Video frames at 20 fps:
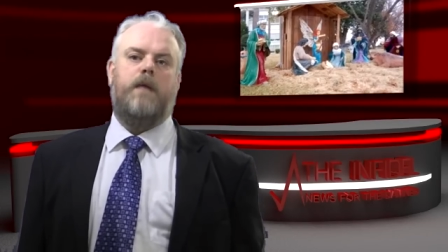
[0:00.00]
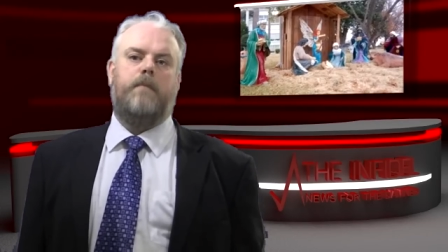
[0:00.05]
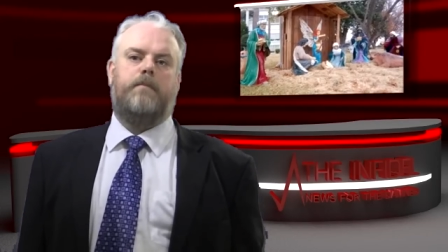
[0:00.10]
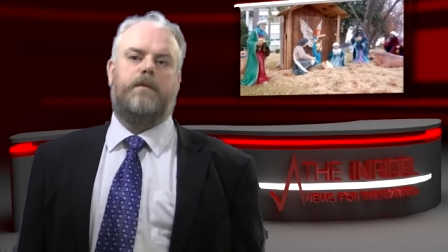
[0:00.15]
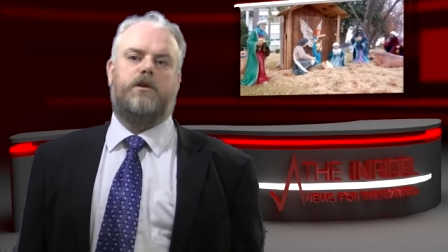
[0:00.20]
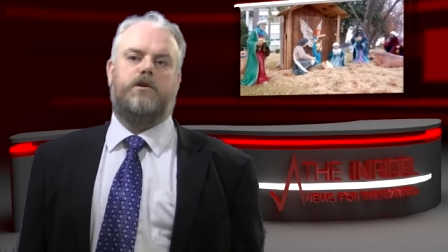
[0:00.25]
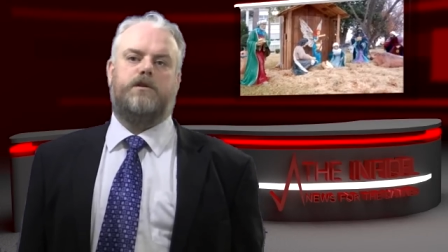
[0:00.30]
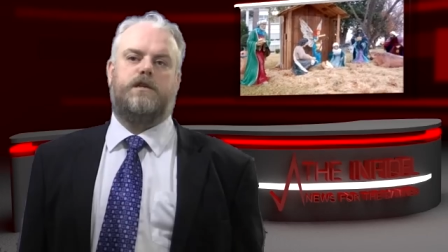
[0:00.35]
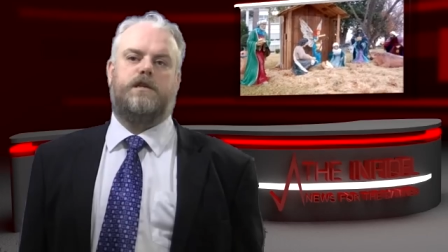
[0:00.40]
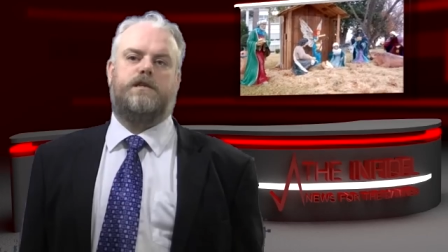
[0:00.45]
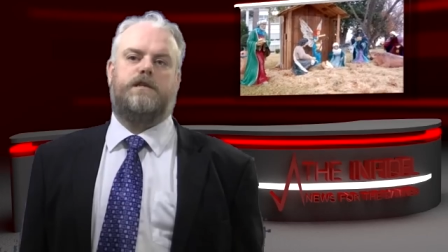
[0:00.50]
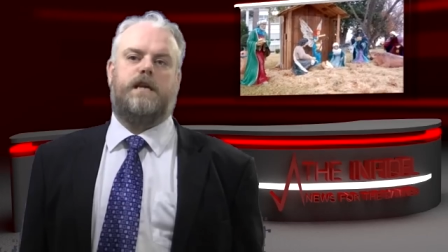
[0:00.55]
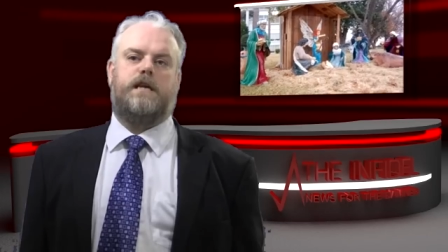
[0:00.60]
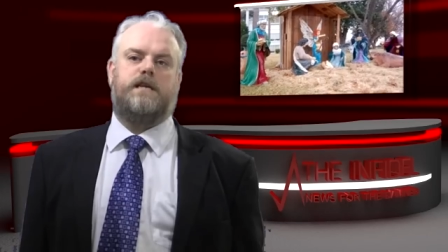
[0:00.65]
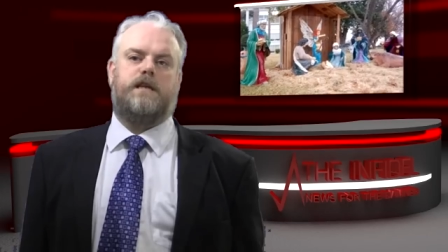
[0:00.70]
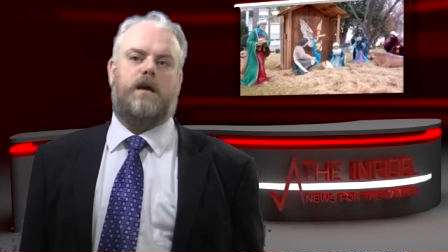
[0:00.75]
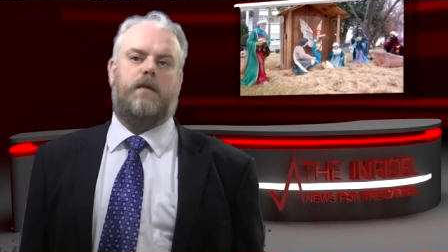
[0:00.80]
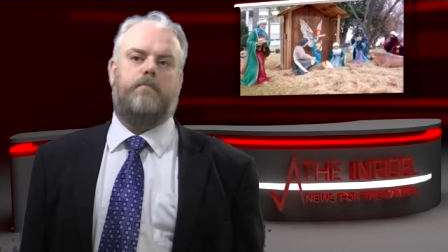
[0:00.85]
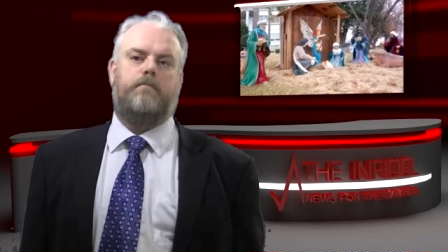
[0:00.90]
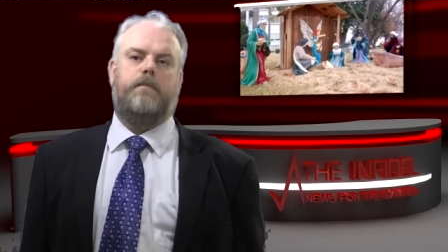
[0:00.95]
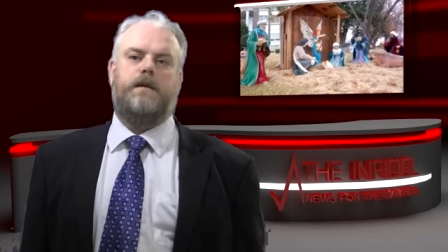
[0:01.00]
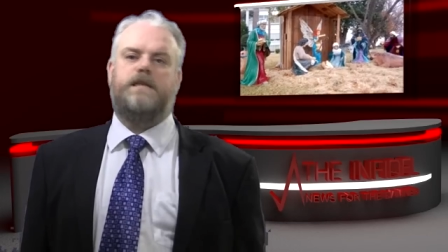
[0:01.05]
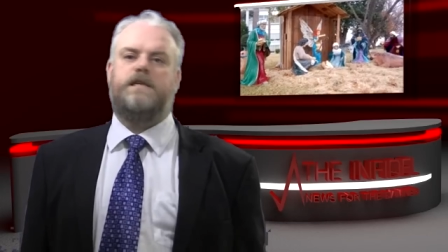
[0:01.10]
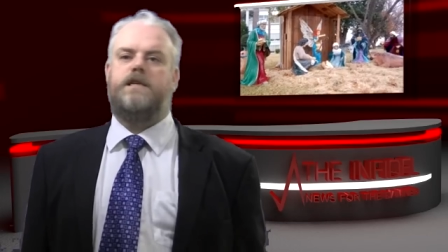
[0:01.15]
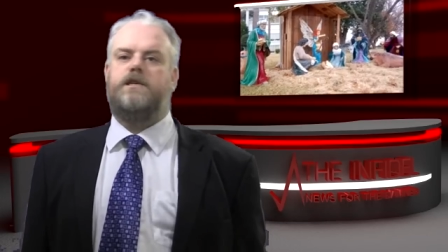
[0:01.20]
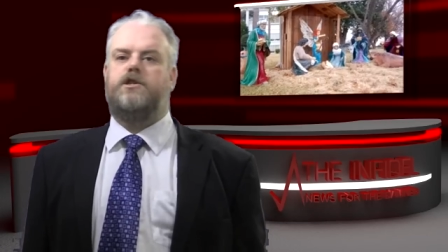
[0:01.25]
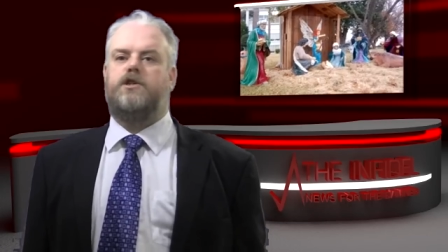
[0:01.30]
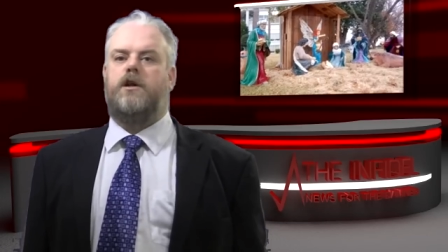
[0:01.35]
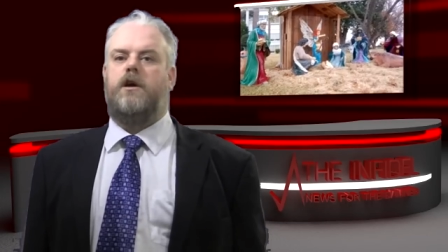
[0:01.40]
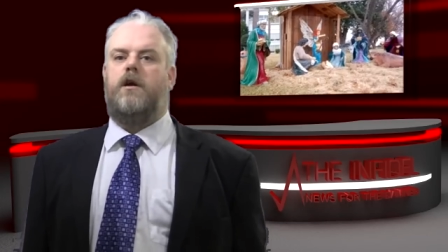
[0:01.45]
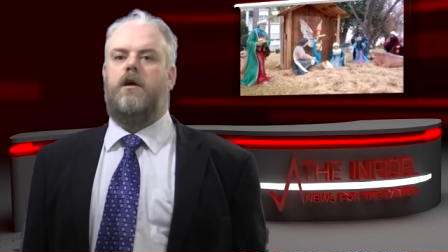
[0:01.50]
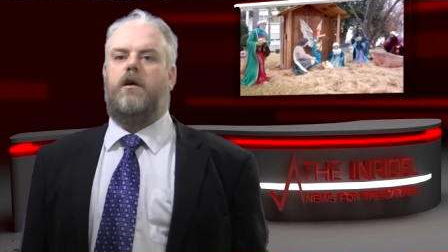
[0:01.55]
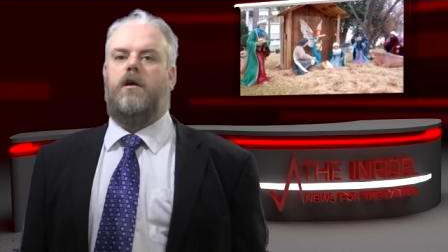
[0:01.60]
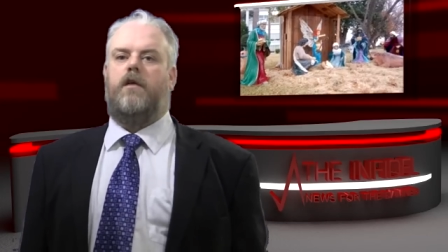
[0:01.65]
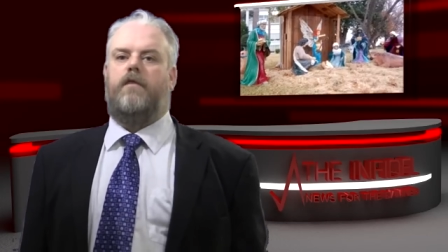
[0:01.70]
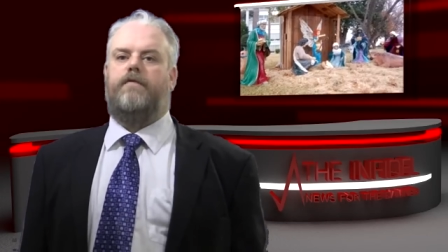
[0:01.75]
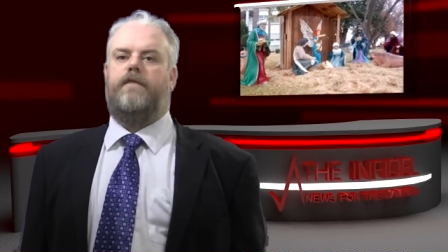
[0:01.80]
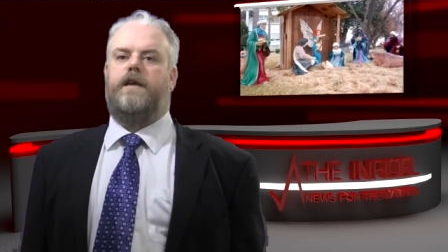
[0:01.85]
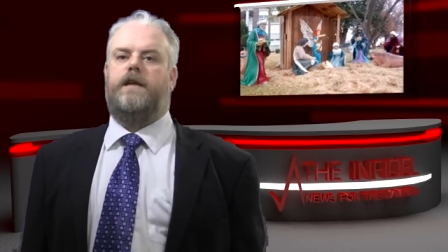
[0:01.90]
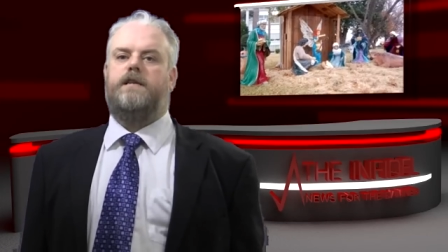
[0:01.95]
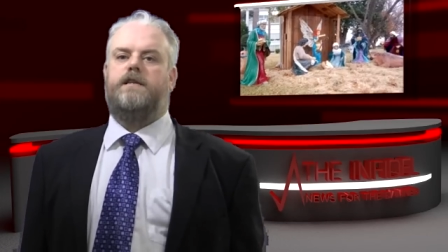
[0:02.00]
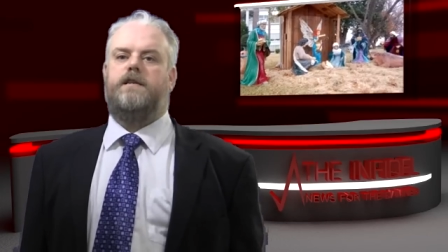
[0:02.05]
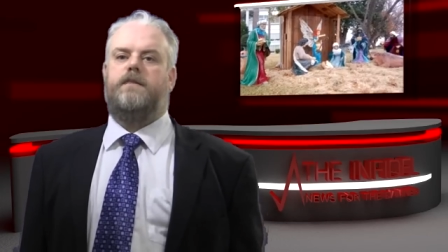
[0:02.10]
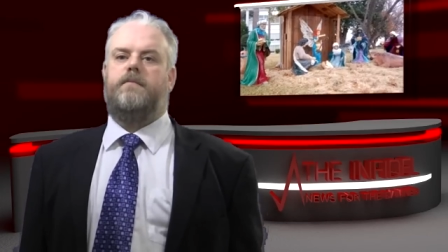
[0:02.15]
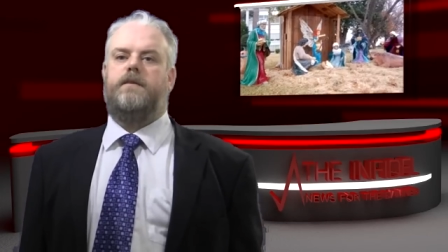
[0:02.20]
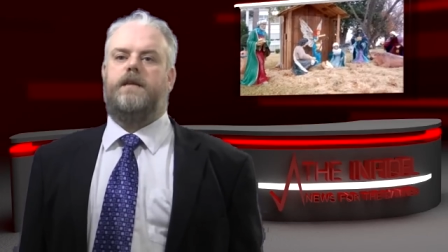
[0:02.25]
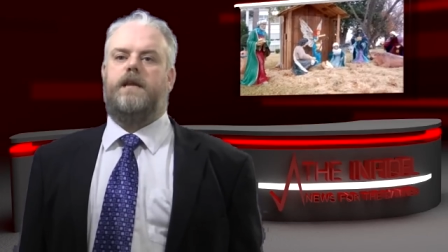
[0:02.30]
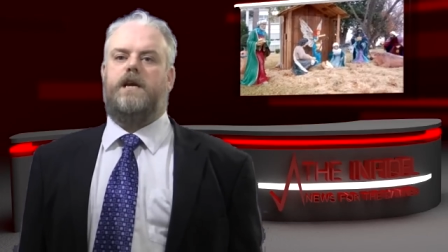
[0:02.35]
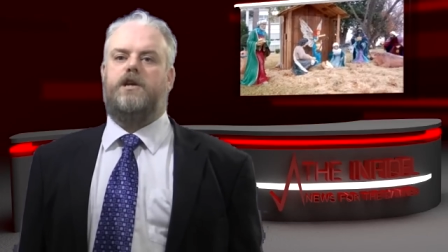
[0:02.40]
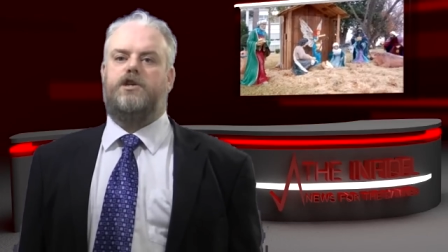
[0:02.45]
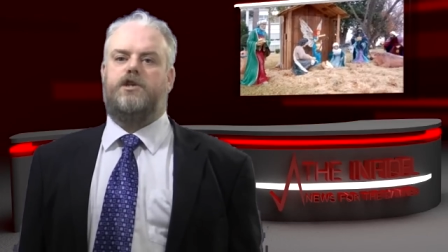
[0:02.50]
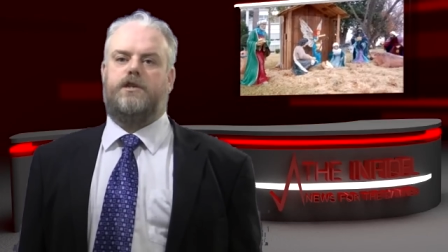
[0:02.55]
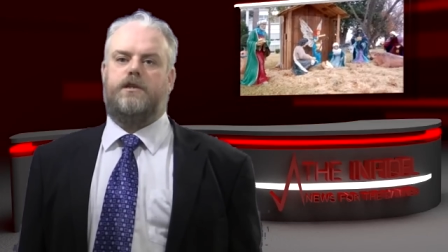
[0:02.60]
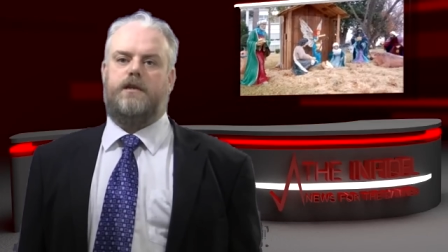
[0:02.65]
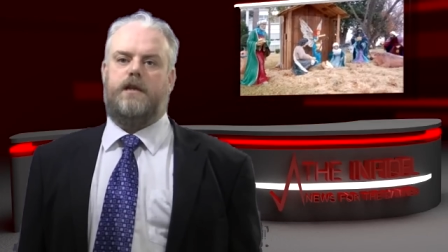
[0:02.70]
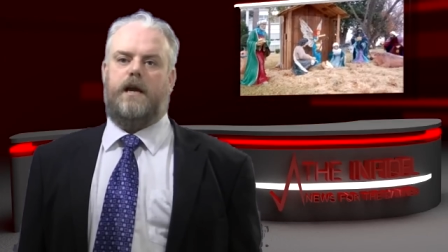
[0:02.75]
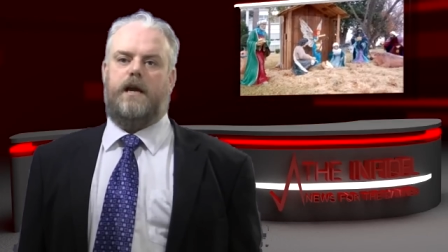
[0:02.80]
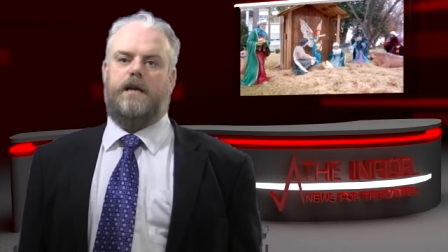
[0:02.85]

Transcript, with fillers: because it sent a message of intimidation